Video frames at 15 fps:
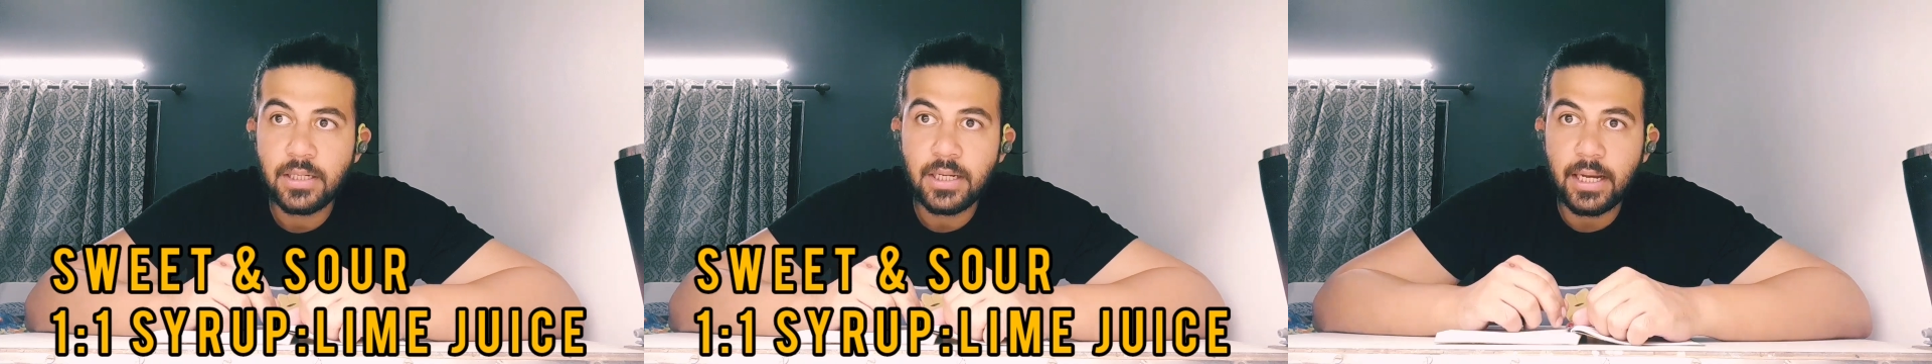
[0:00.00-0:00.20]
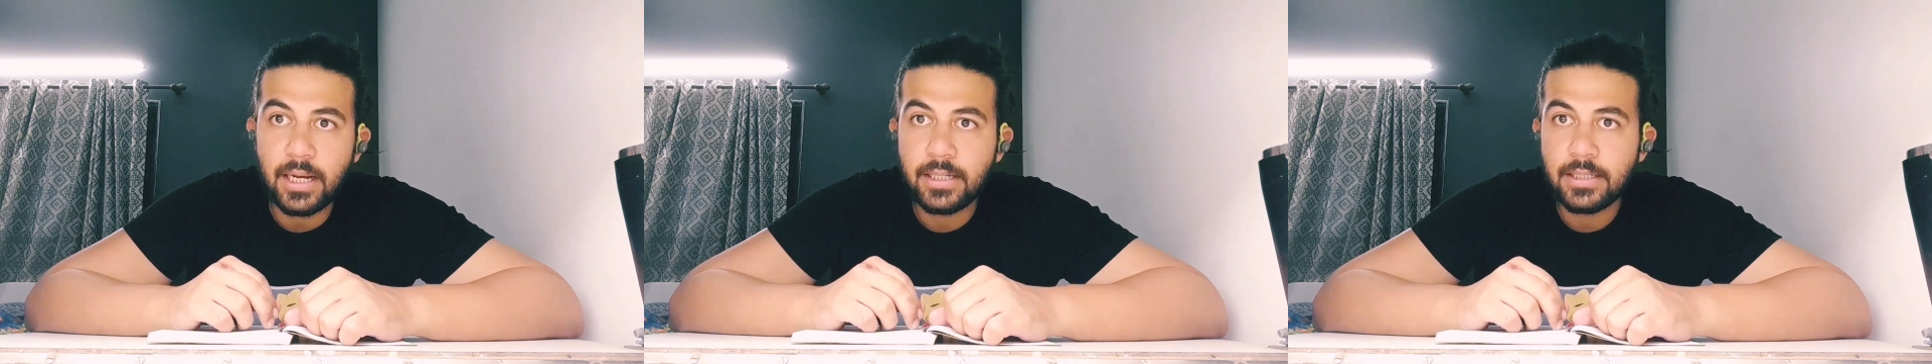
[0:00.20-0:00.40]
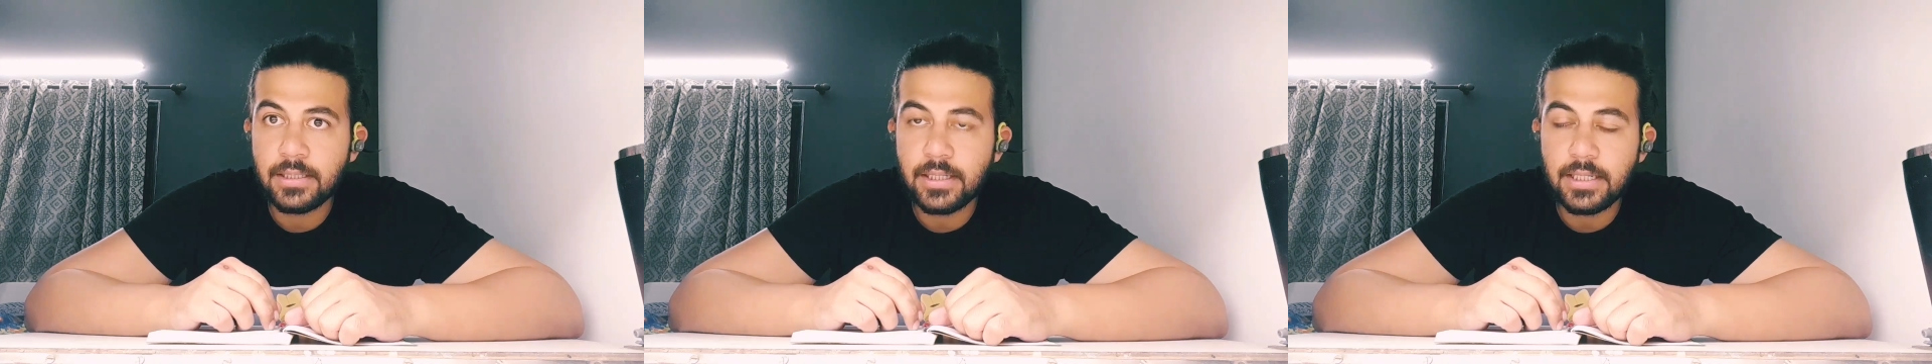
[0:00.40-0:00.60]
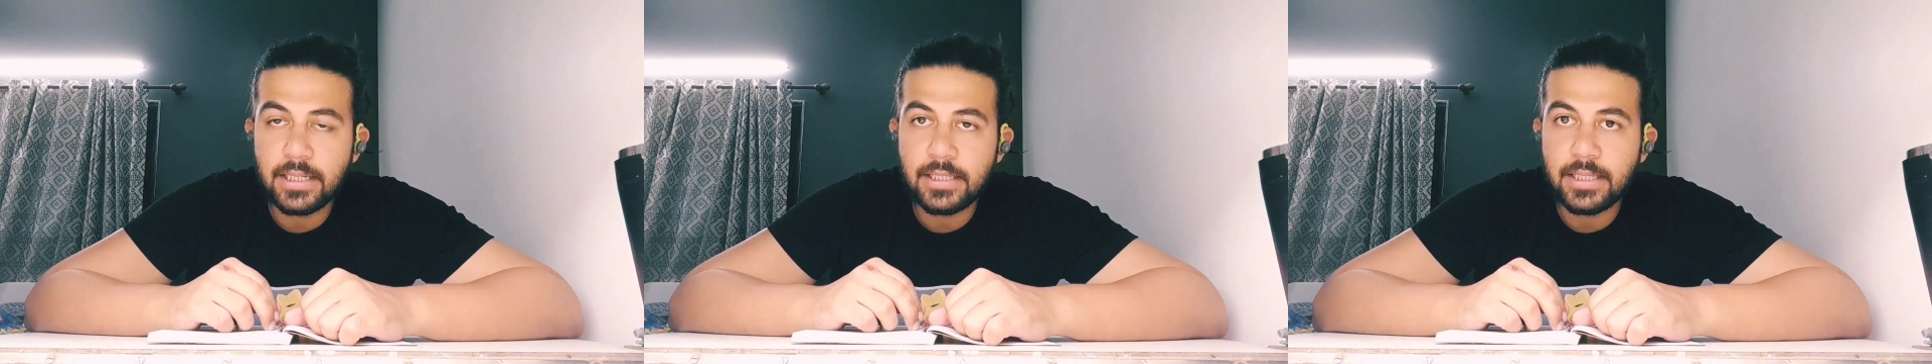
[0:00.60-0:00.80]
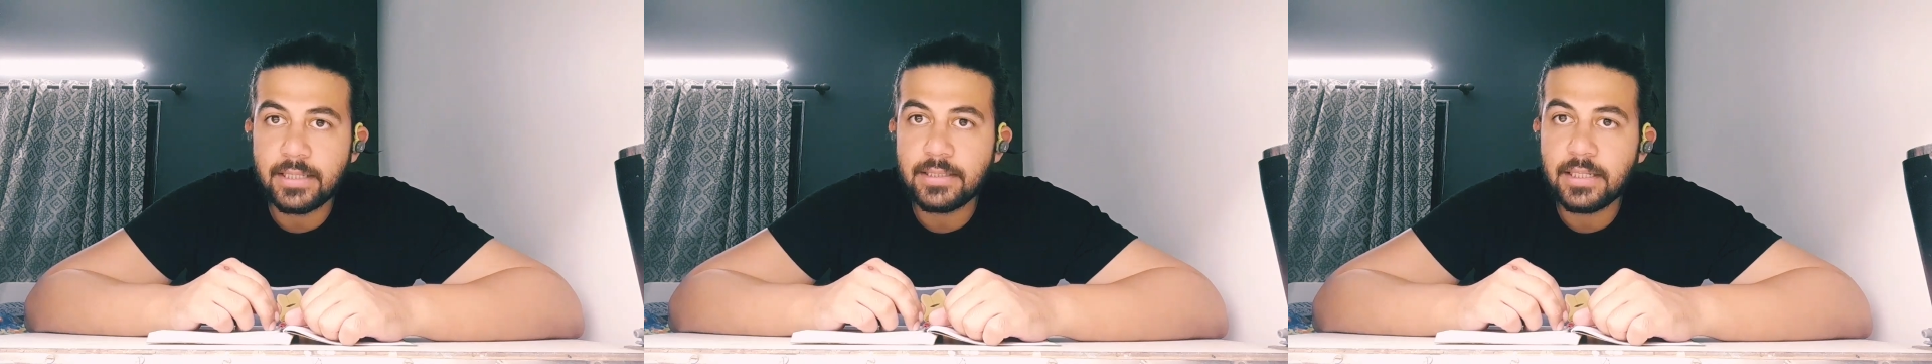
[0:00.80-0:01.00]
And
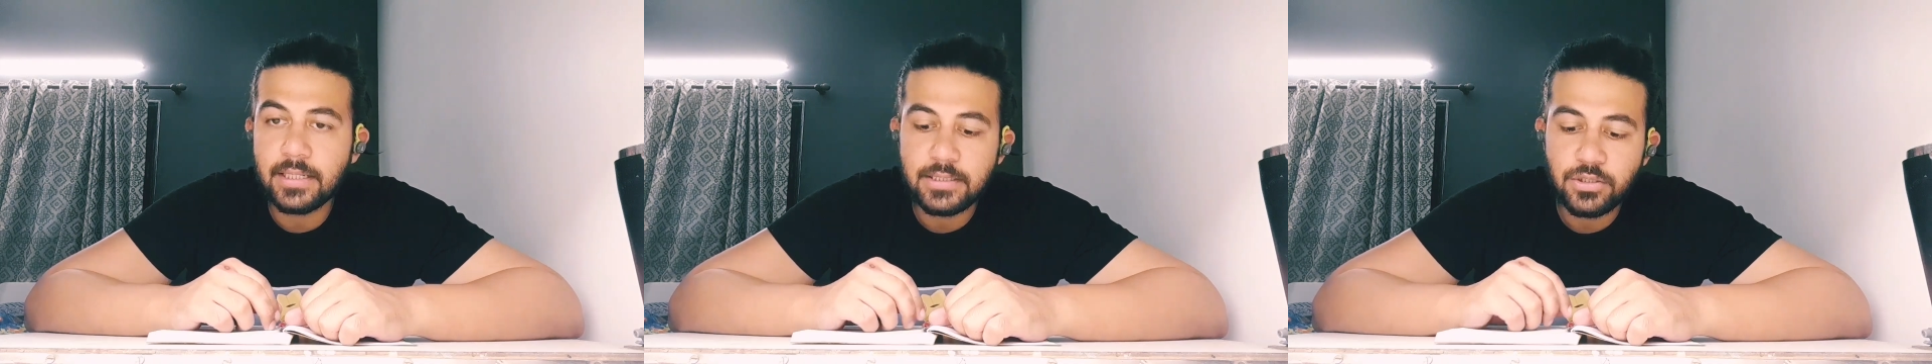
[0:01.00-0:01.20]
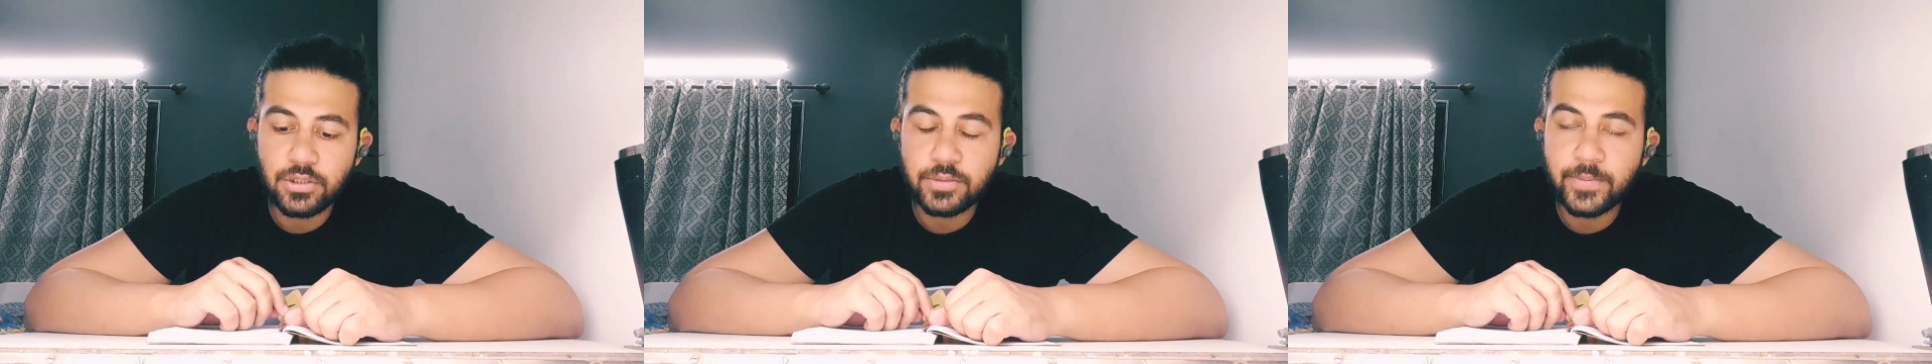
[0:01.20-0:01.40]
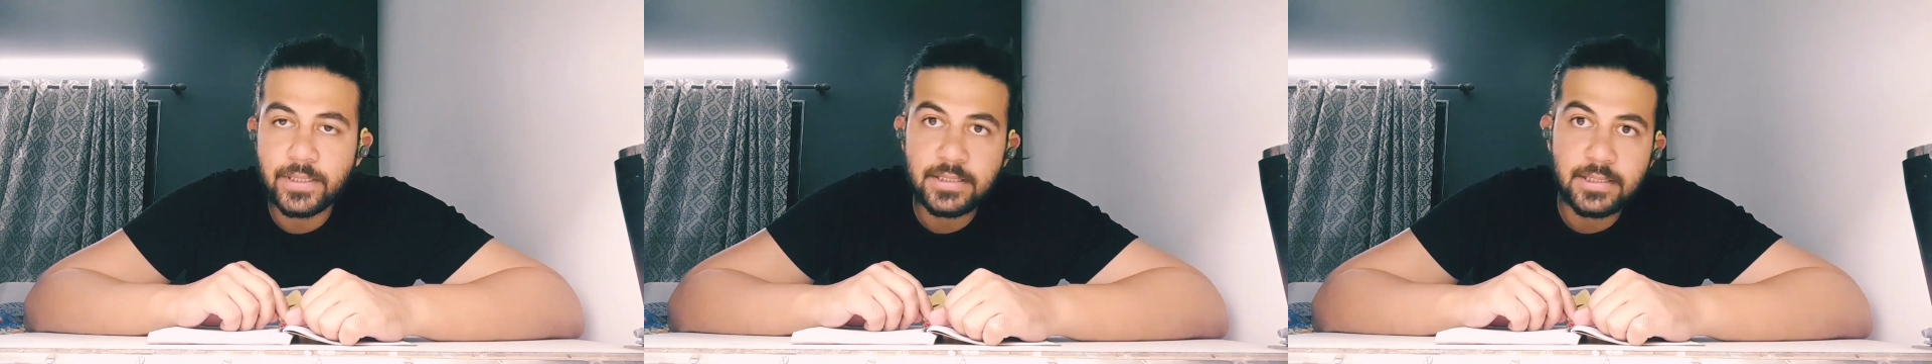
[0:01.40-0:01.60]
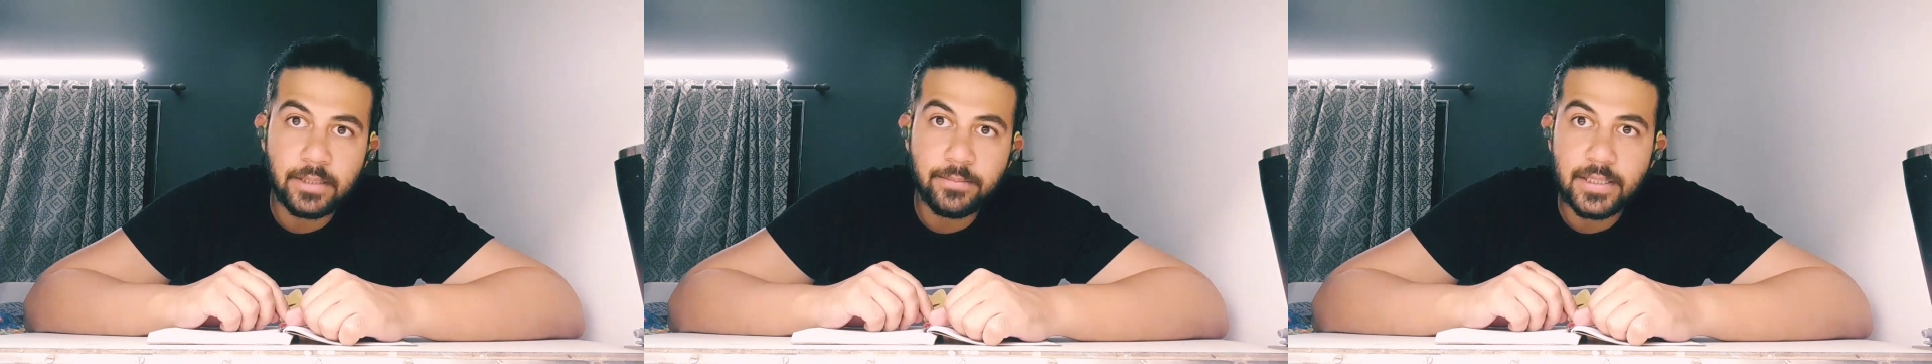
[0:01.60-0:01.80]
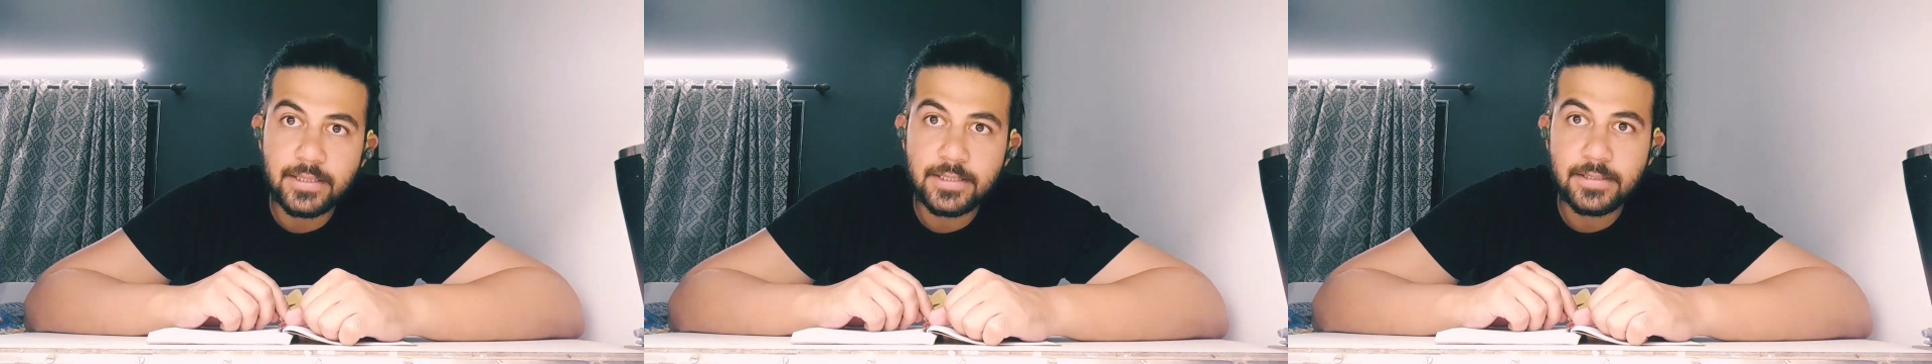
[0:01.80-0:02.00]
again, that is your sweet and sour
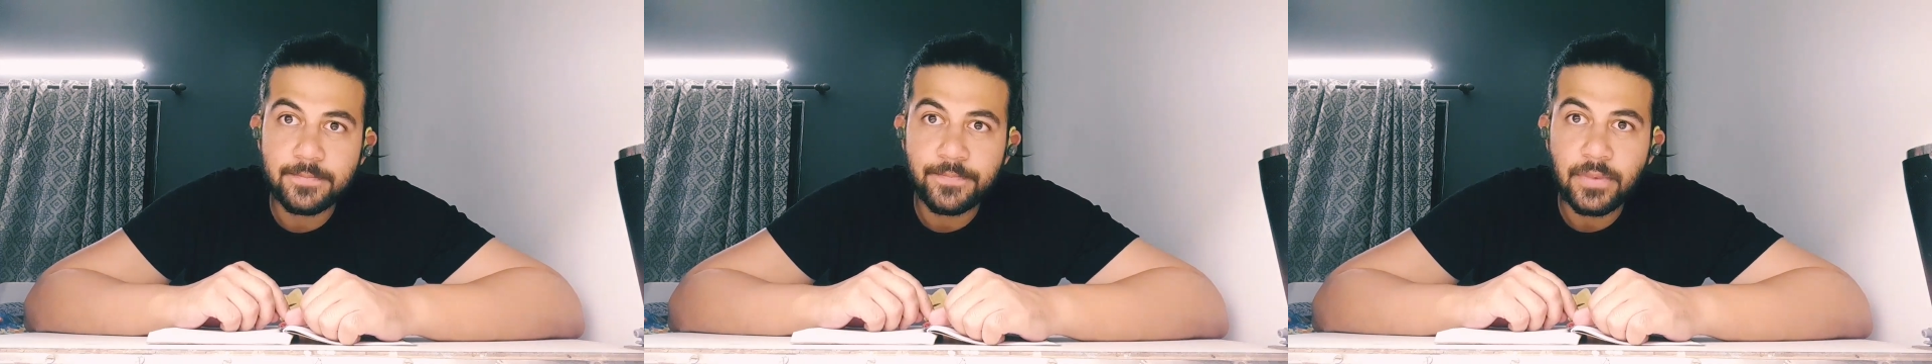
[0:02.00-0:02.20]
mix.